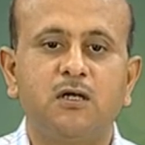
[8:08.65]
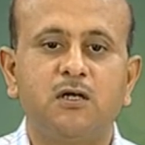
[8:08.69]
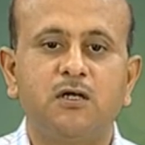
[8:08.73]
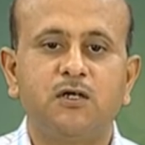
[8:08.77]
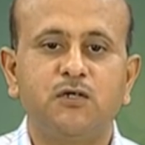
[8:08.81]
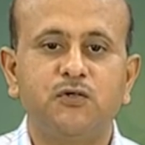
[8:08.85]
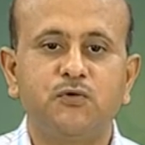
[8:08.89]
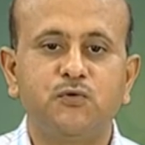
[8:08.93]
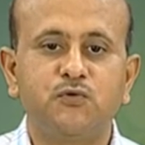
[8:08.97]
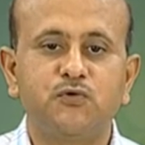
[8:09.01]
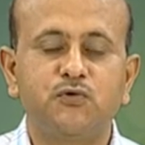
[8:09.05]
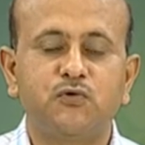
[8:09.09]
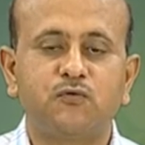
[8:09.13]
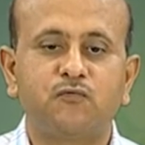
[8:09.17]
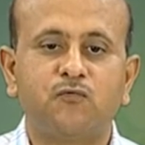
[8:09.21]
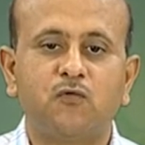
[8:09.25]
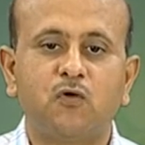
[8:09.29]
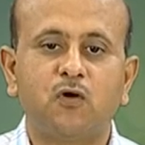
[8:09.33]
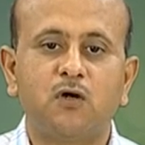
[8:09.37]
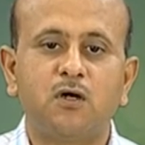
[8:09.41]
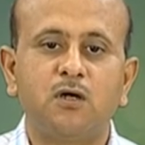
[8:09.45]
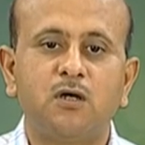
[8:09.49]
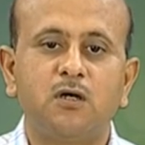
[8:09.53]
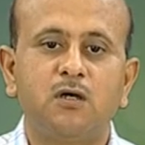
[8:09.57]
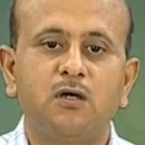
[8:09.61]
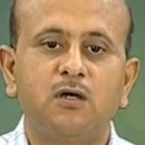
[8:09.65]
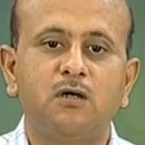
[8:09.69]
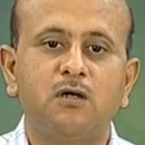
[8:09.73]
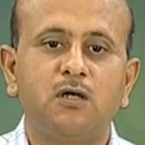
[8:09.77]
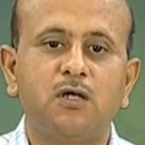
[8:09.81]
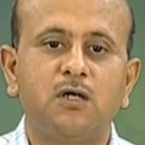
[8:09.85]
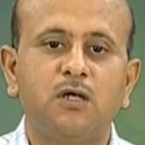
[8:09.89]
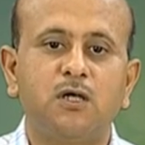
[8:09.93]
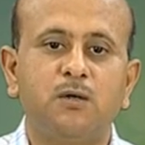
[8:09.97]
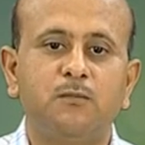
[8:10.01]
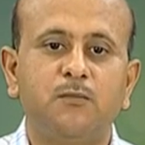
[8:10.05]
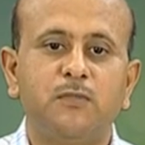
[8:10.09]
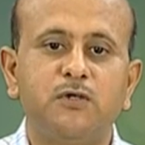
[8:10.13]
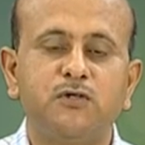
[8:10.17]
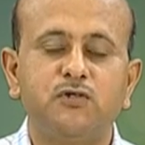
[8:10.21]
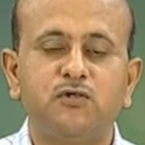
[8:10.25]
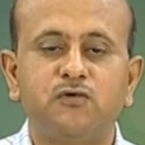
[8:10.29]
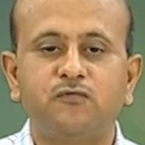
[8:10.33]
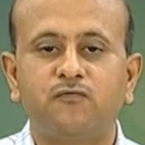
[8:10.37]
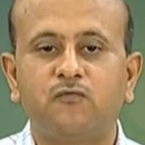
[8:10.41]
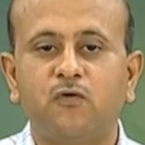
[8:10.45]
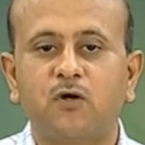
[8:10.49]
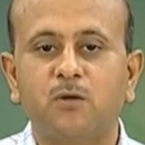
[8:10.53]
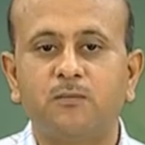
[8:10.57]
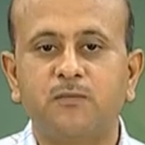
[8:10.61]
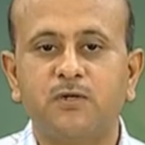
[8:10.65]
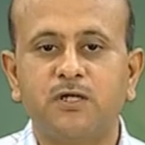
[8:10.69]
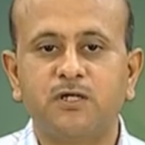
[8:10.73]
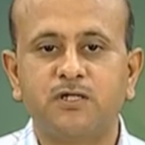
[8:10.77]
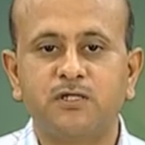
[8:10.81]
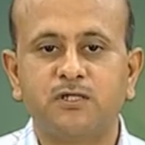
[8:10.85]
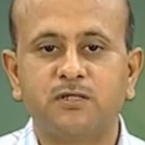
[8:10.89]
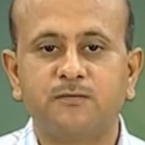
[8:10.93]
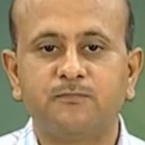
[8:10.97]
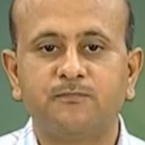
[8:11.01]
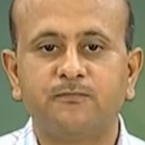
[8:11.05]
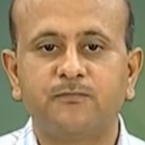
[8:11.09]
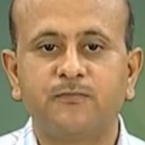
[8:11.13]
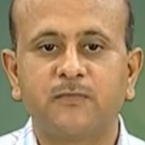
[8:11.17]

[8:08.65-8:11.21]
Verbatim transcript: used for image formation